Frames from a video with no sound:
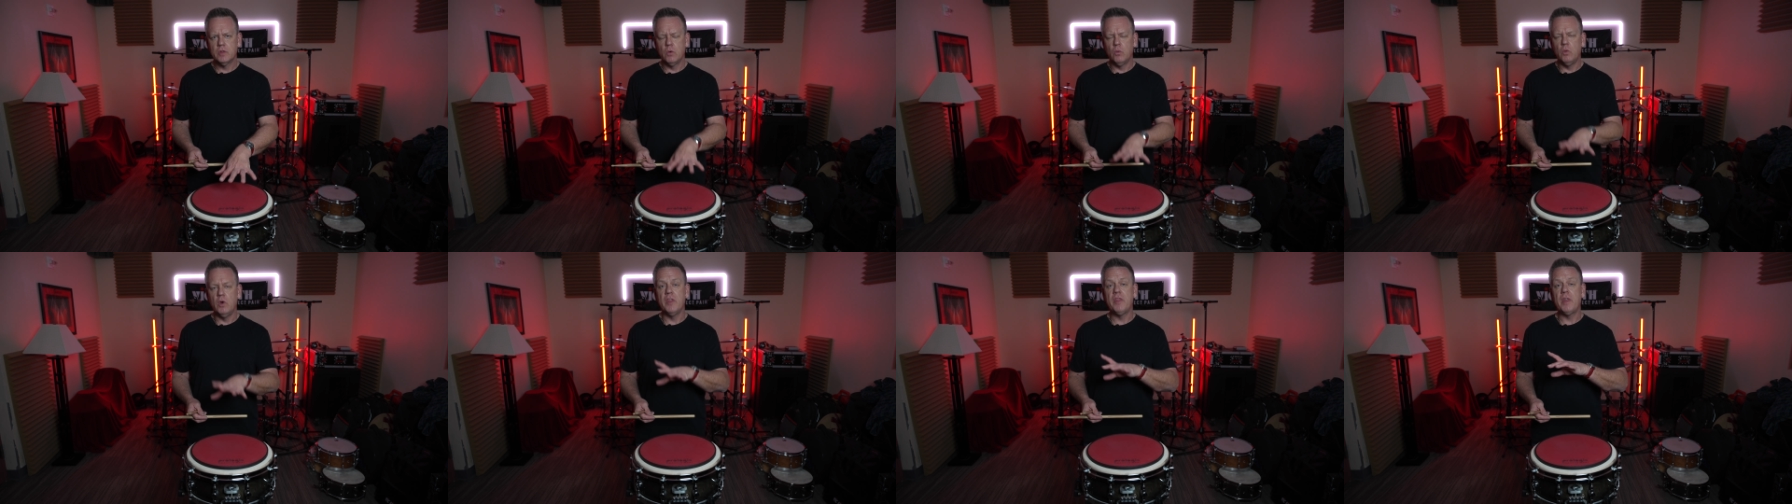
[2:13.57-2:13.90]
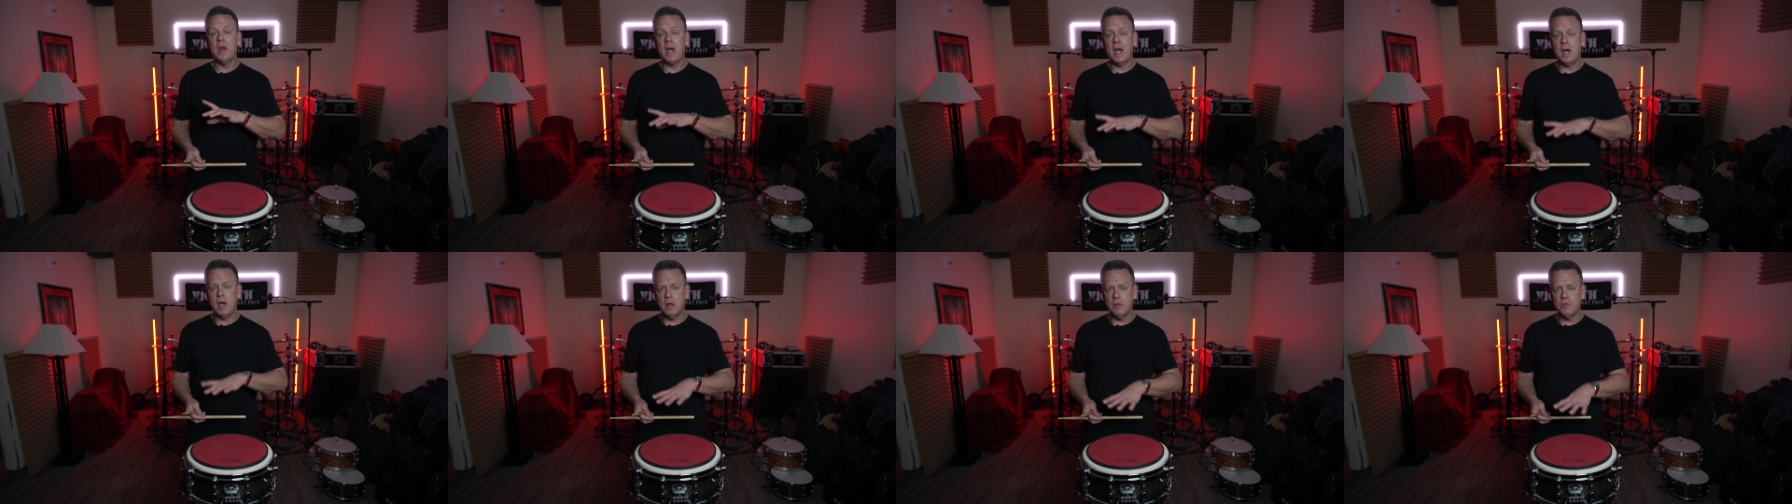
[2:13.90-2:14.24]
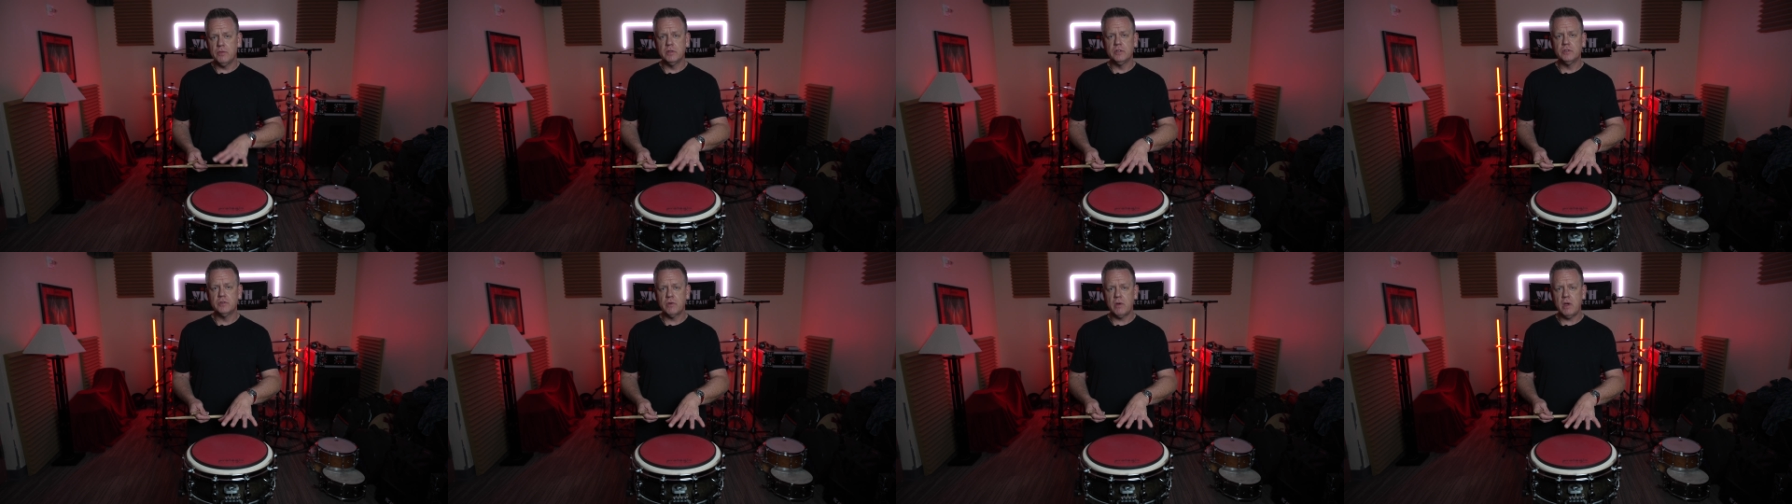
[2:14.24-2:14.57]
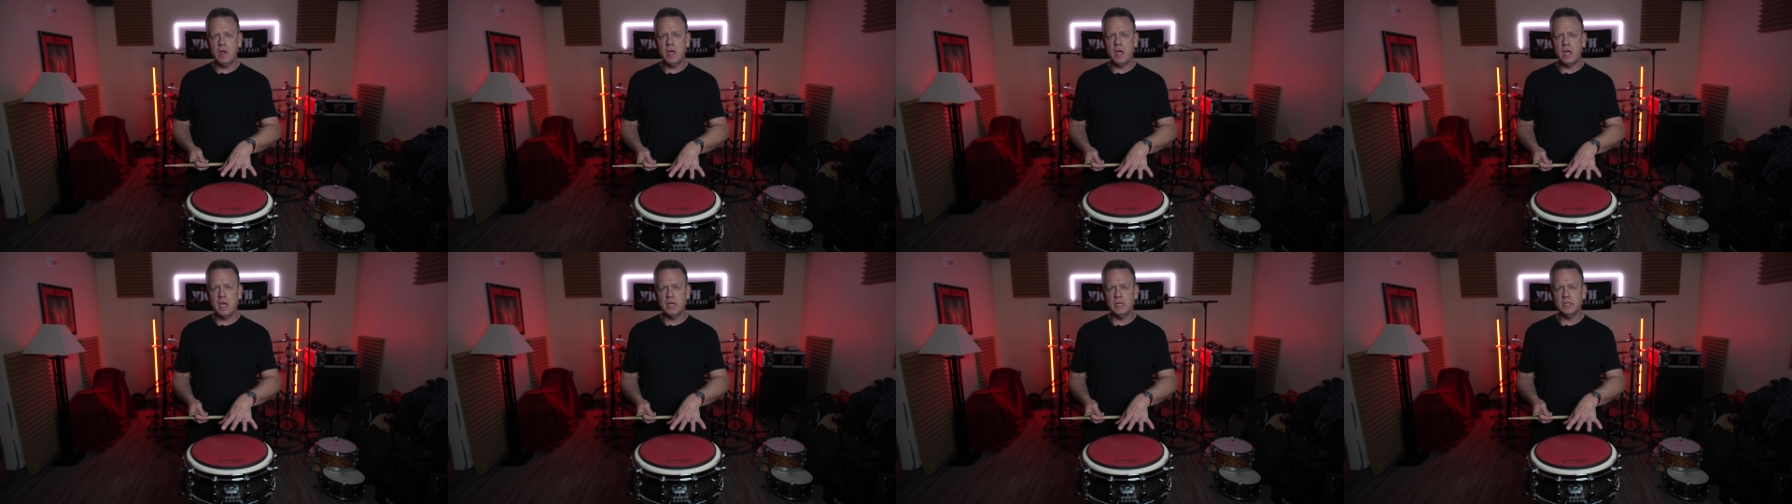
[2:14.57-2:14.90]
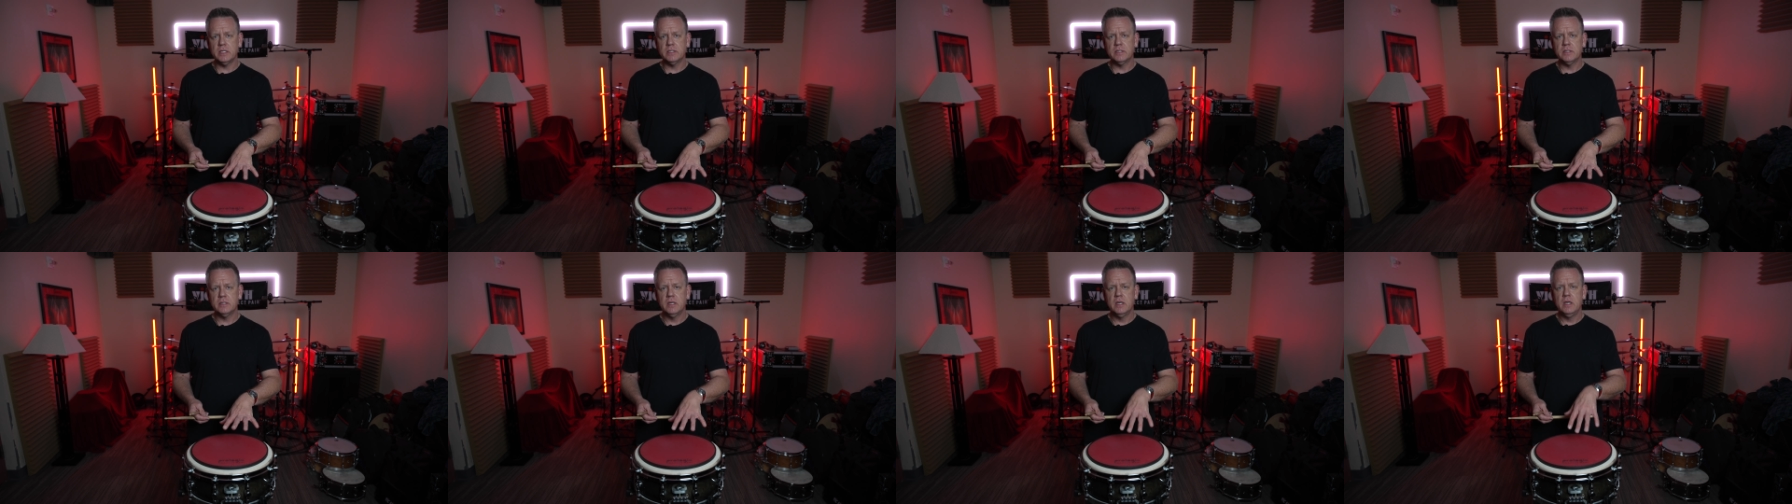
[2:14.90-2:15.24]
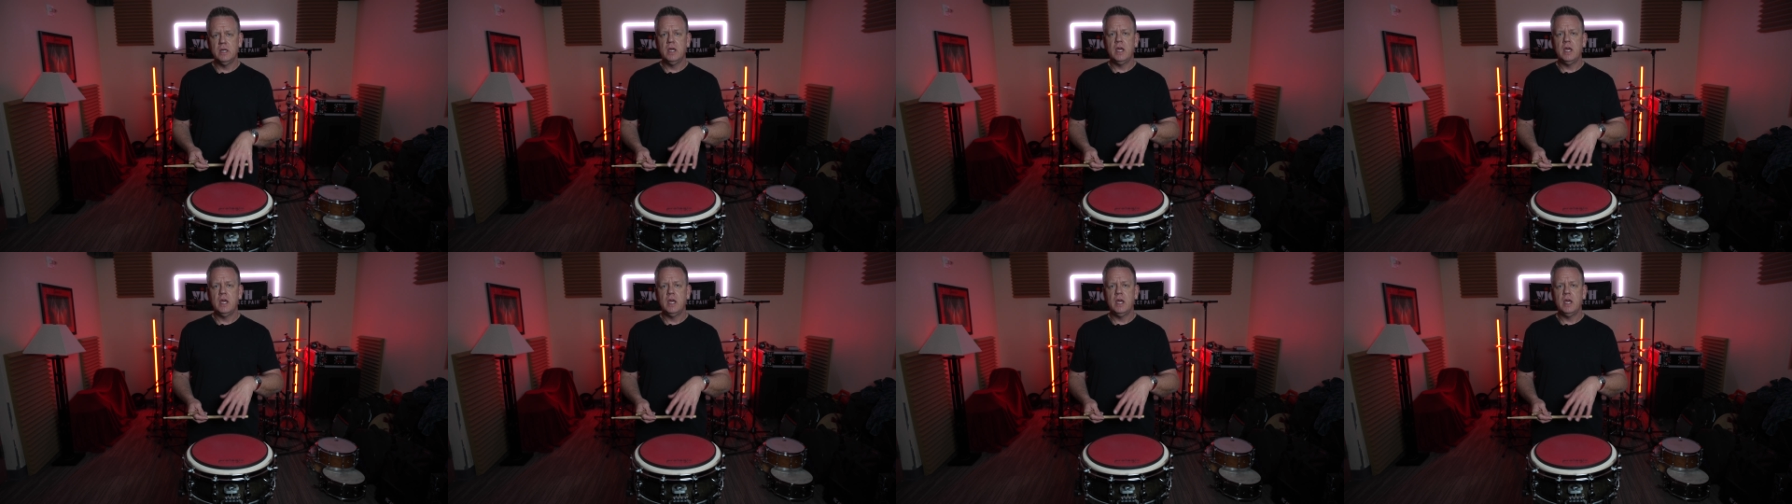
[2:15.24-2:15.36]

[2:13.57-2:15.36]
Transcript: without the drags